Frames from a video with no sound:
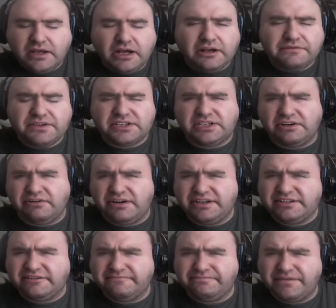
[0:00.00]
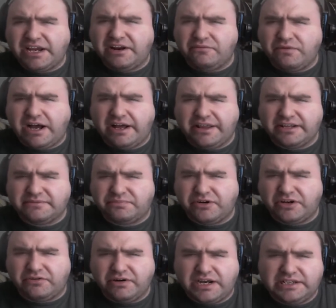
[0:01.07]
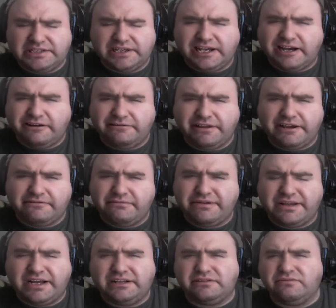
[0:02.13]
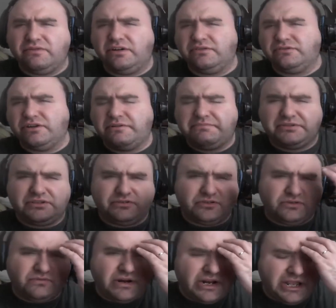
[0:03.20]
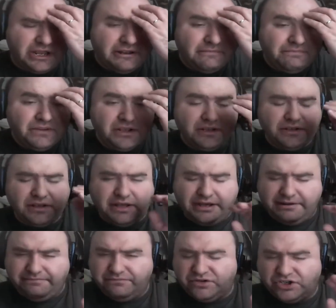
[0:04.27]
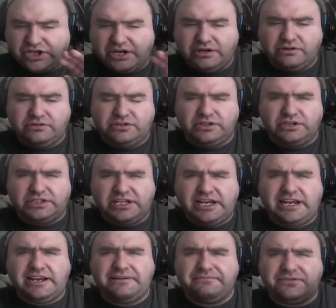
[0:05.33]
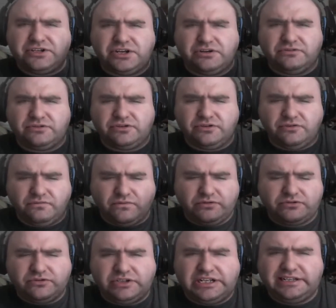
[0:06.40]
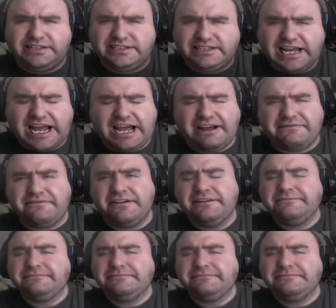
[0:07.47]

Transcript: of the series. And wow, that's pretty crazy how, like, we got to 100 episodes already. Cheers to the team, cheers to the Rooster Teeth staff.